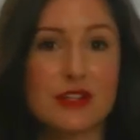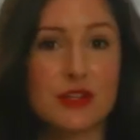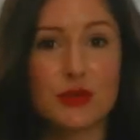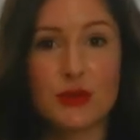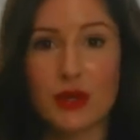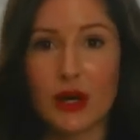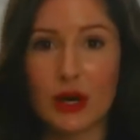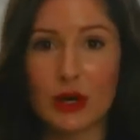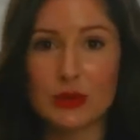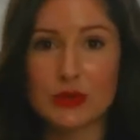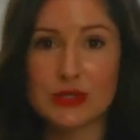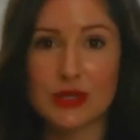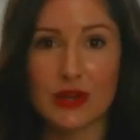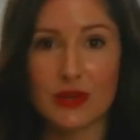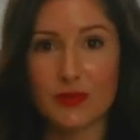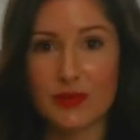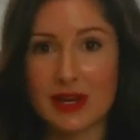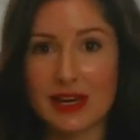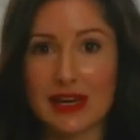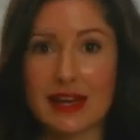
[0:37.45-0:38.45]
Two coats on
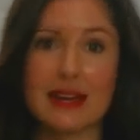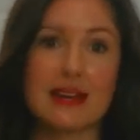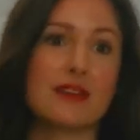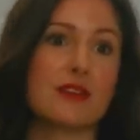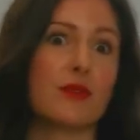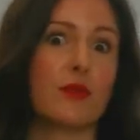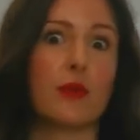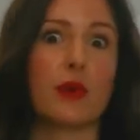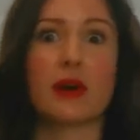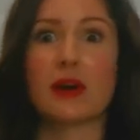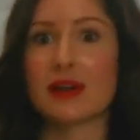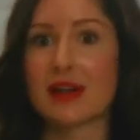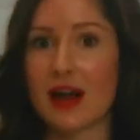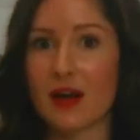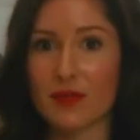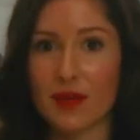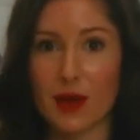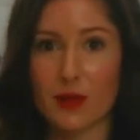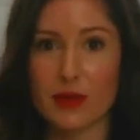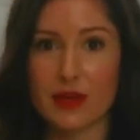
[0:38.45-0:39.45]
the weekend, wear it
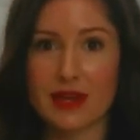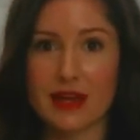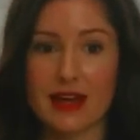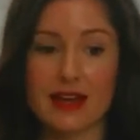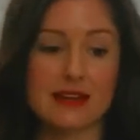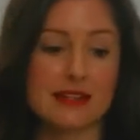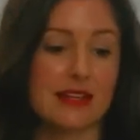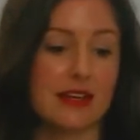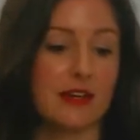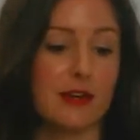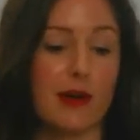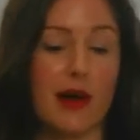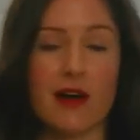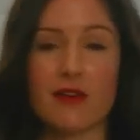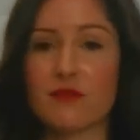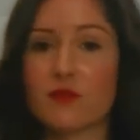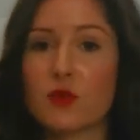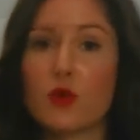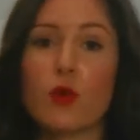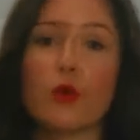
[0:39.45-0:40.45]
out that weekend, and you'll
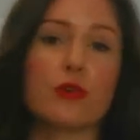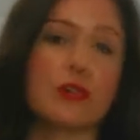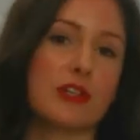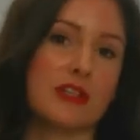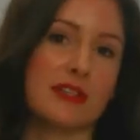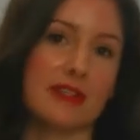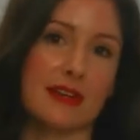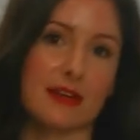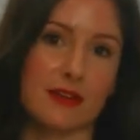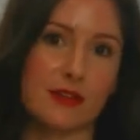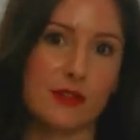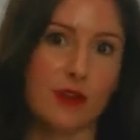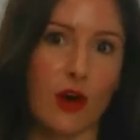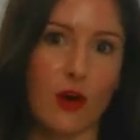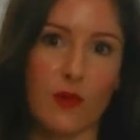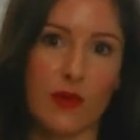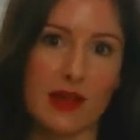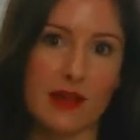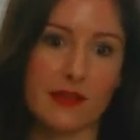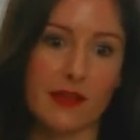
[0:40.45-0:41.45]
have gorgeous nails
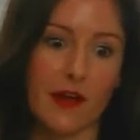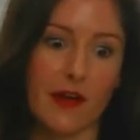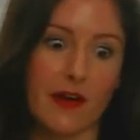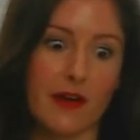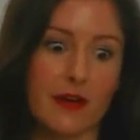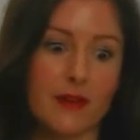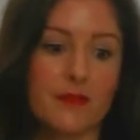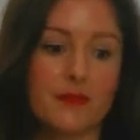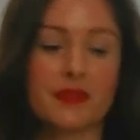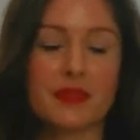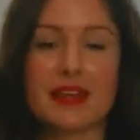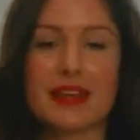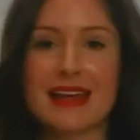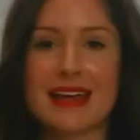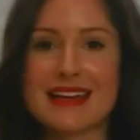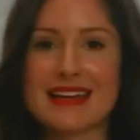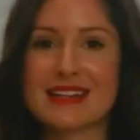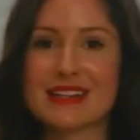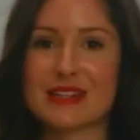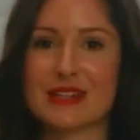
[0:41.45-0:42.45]
all week long.
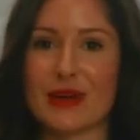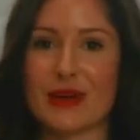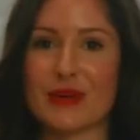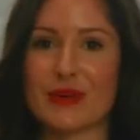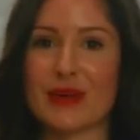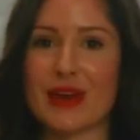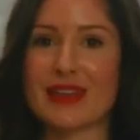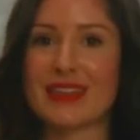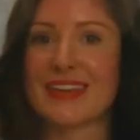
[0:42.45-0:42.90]
So